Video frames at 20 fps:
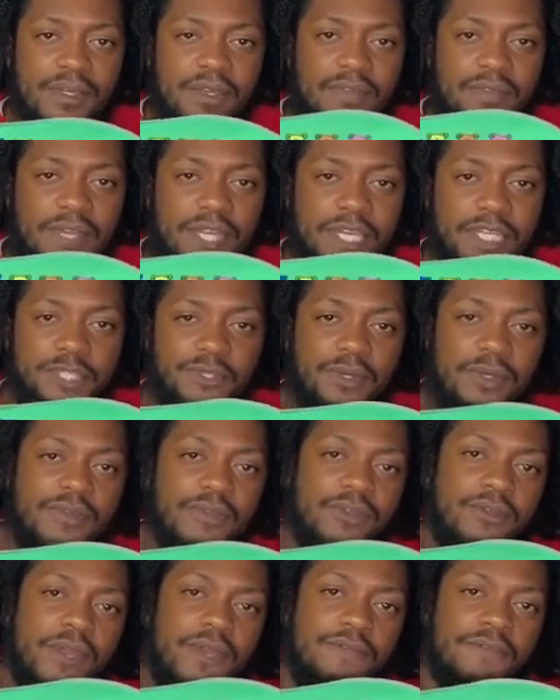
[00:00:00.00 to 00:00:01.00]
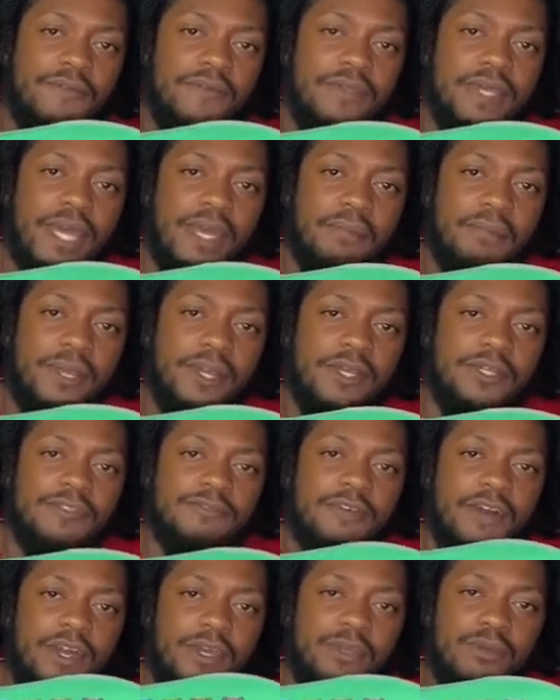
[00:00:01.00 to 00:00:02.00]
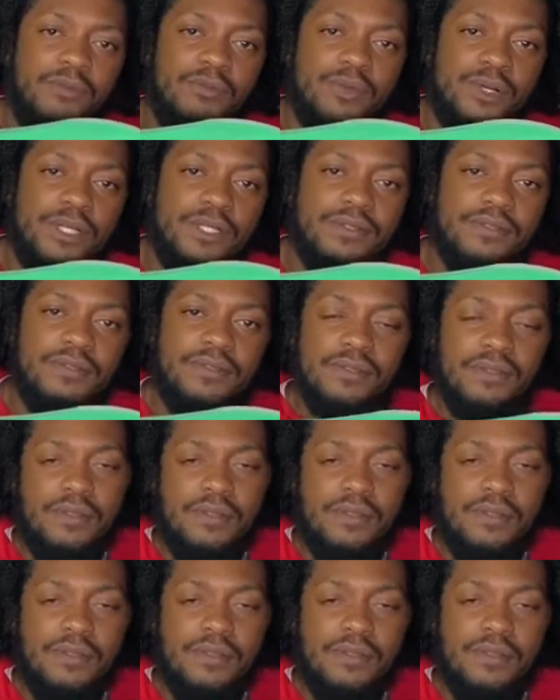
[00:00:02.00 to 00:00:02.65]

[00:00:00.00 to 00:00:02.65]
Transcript: The History of the Grateful Dead Bears, Volume 1,